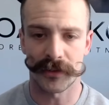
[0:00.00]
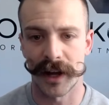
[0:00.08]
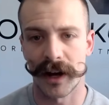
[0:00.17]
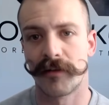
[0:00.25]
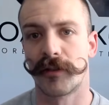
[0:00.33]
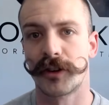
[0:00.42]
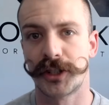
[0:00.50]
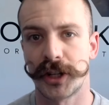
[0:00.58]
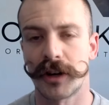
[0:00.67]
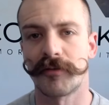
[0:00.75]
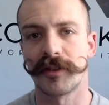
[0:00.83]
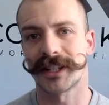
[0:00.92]
Now for
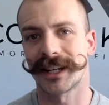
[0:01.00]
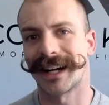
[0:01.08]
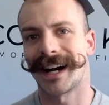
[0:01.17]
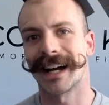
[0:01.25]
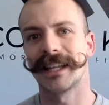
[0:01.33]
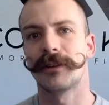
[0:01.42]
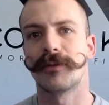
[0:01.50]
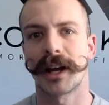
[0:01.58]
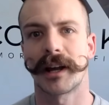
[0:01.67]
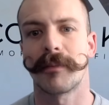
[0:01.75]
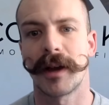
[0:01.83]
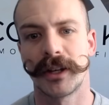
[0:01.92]
surface, I'd highly
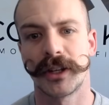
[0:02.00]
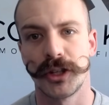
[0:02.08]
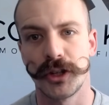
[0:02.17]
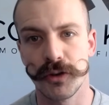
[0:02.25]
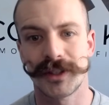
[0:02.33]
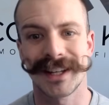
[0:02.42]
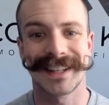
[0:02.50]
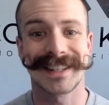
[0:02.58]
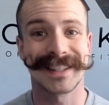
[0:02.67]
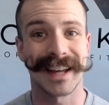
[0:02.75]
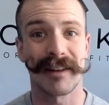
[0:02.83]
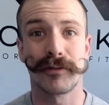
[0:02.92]
recommend using
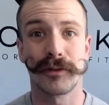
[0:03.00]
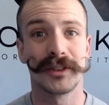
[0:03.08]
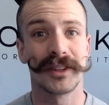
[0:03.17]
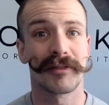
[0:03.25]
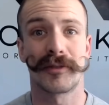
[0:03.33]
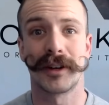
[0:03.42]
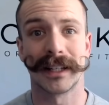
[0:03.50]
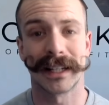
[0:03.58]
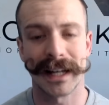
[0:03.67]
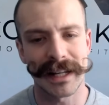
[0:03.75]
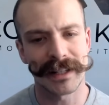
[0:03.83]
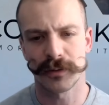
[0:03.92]
several different
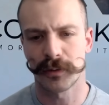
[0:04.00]
lights.